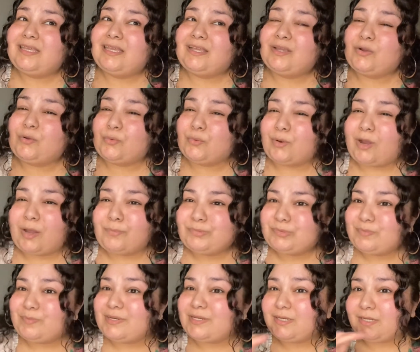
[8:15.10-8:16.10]

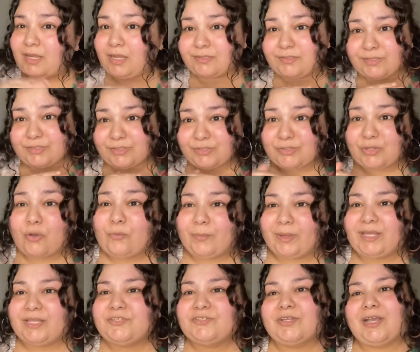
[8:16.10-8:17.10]
cropped but not so
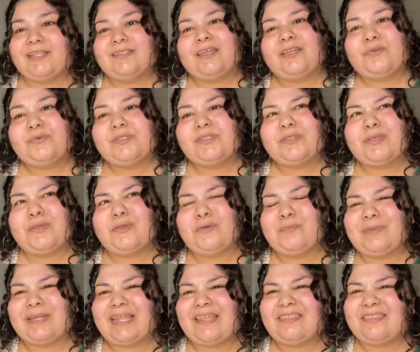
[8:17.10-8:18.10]
much. I thought it was cute,
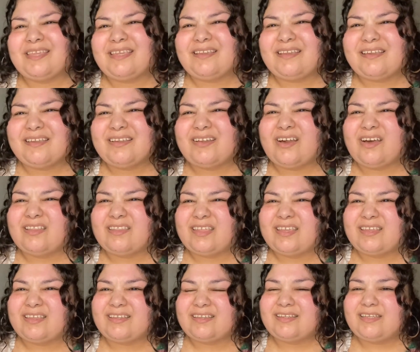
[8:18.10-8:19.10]
but I think I got
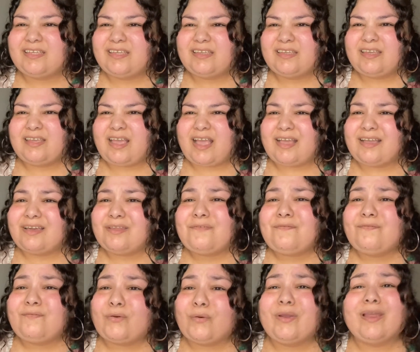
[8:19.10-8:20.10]
a
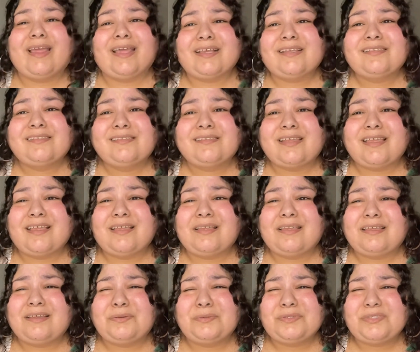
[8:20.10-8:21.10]
4X.
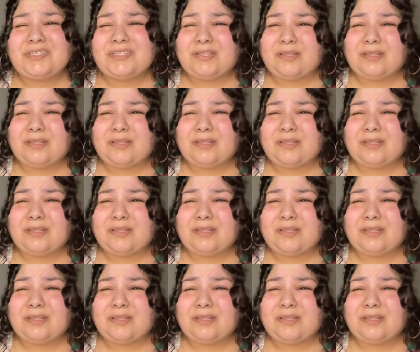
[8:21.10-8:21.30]
It was just a